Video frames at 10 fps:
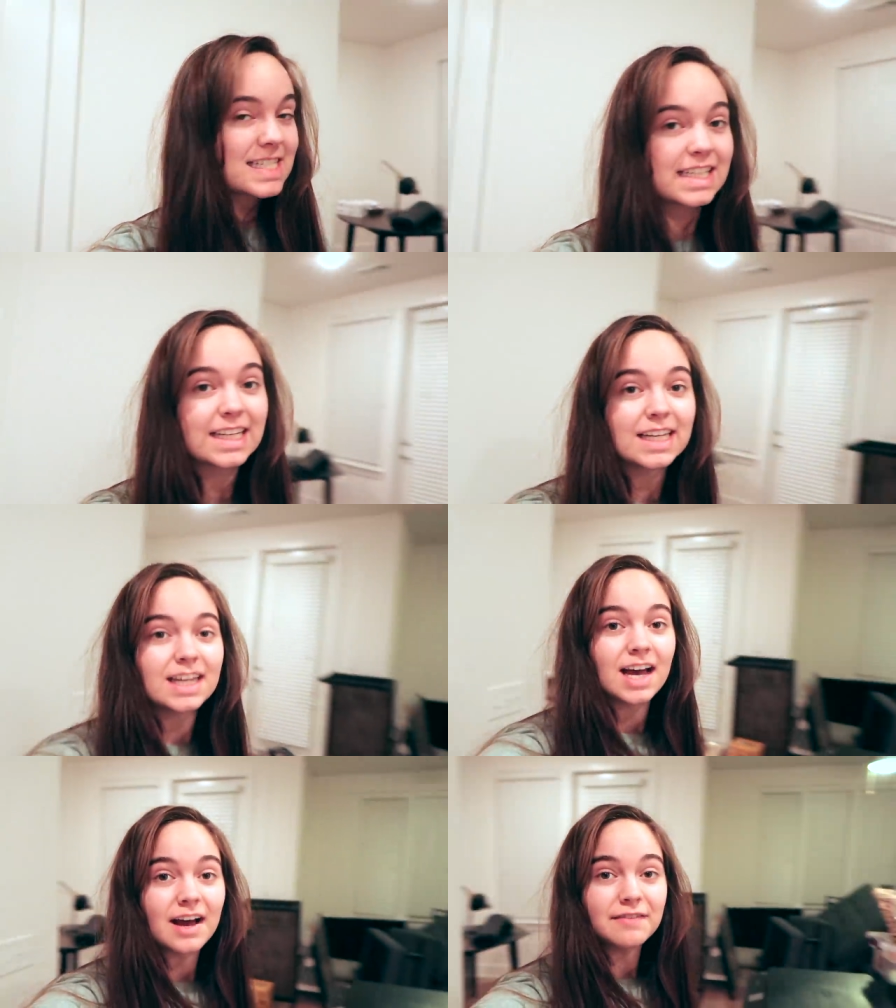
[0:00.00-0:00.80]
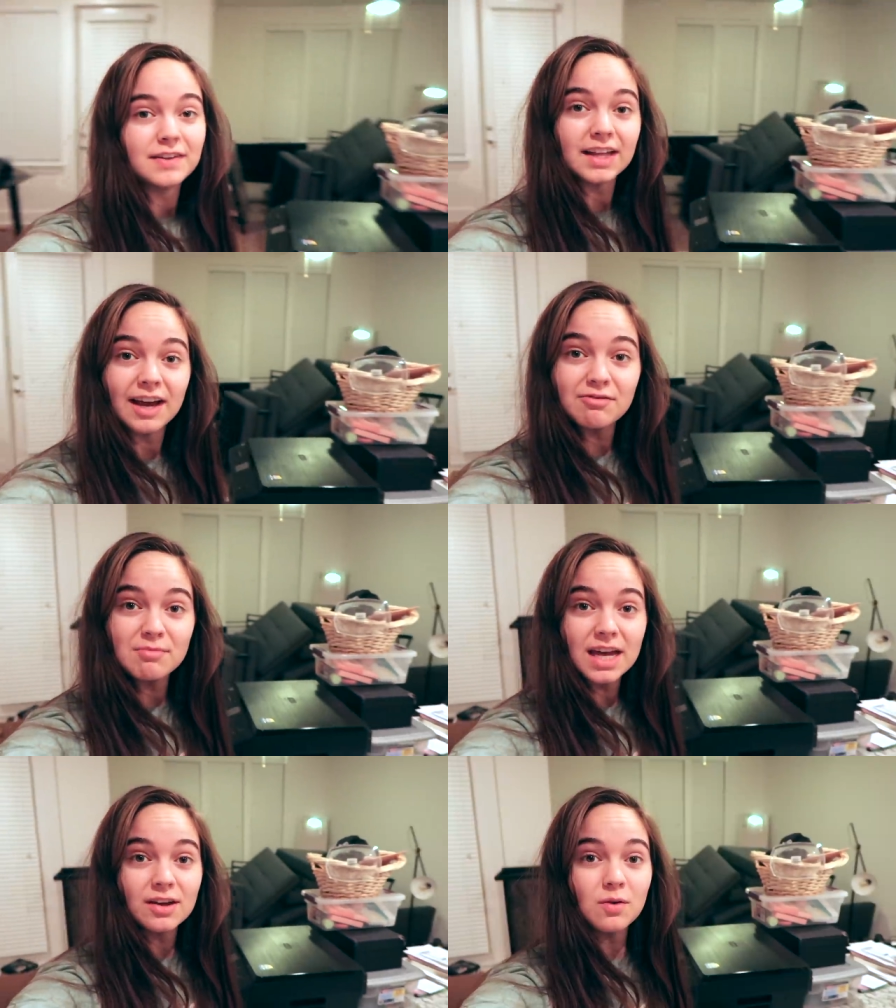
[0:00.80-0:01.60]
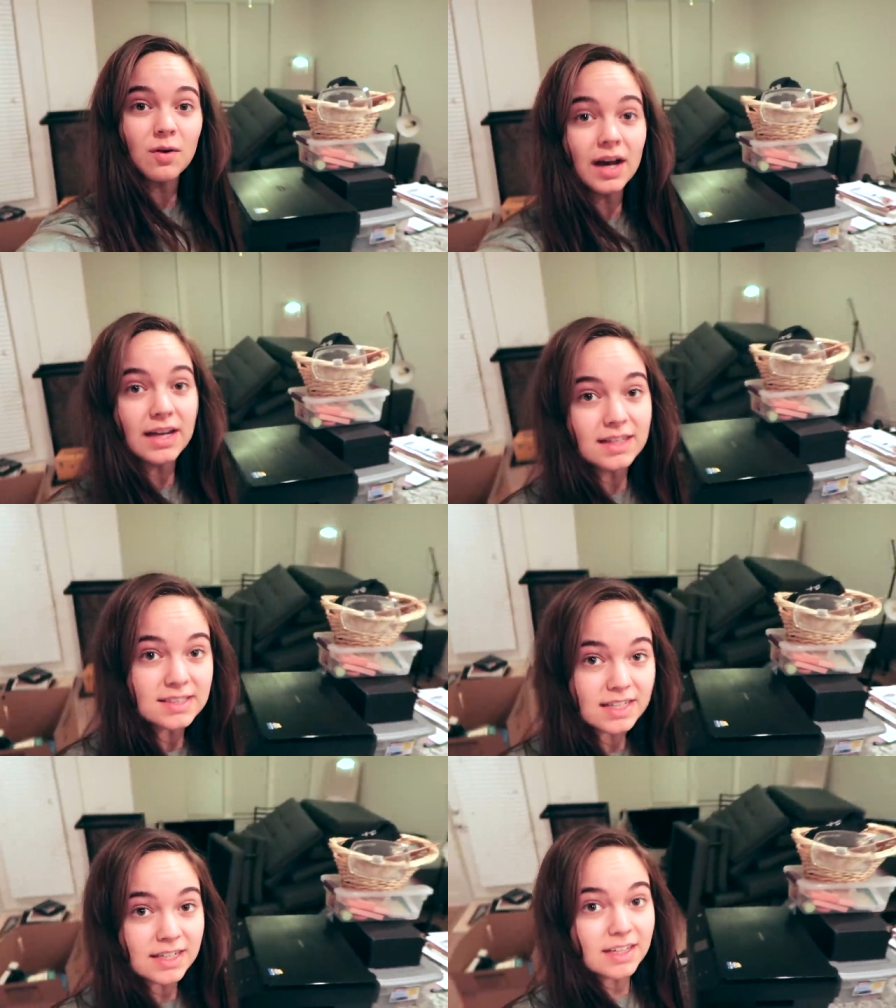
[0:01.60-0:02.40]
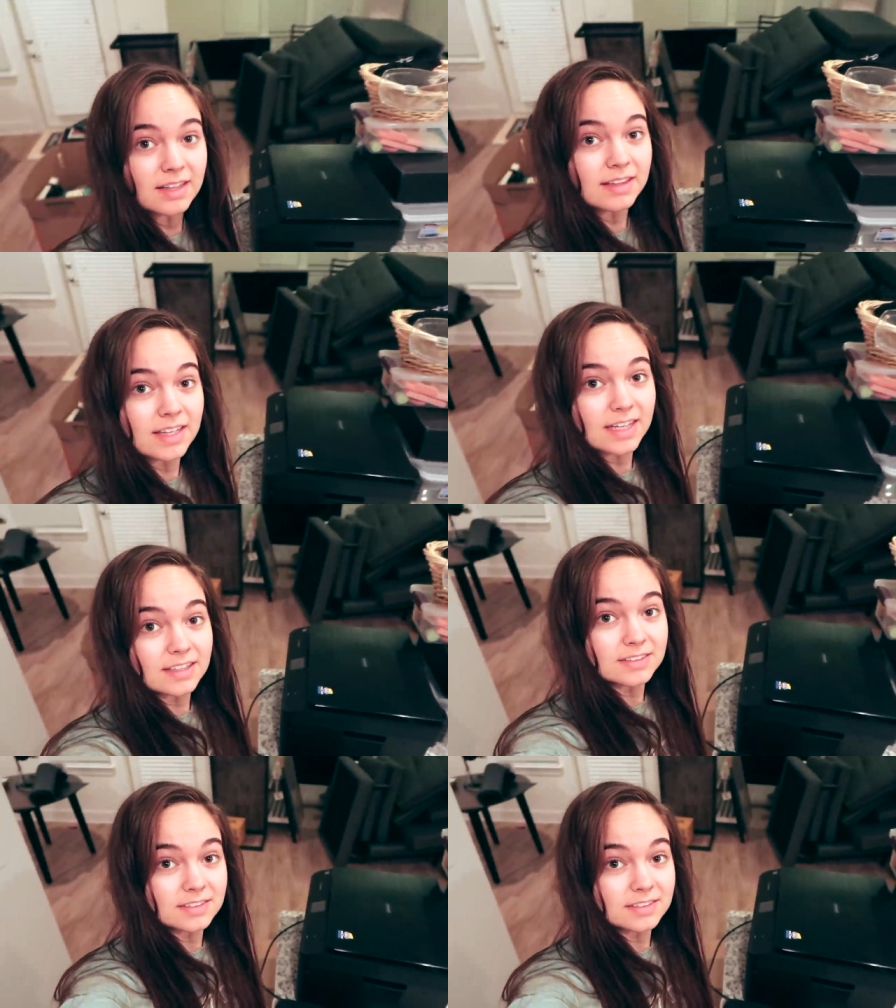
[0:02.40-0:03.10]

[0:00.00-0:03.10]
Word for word: I feel like I've made quite a dent in things.